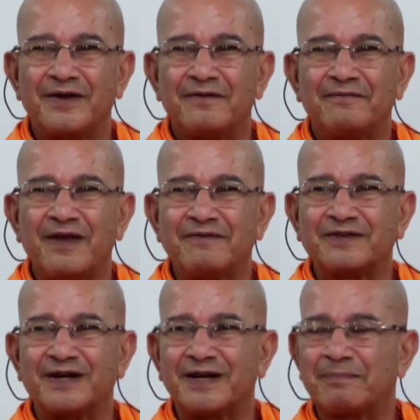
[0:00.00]
Waves
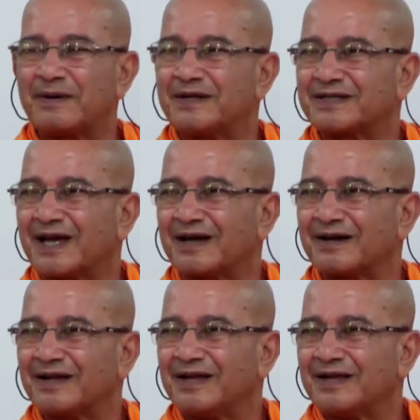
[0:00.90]
and ripples are
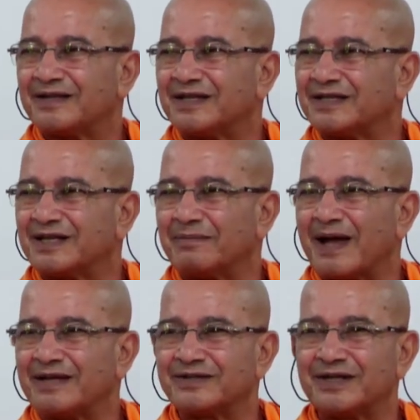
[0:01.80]
just
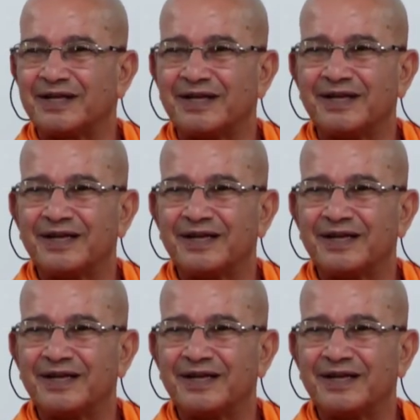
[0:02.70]
imaginary.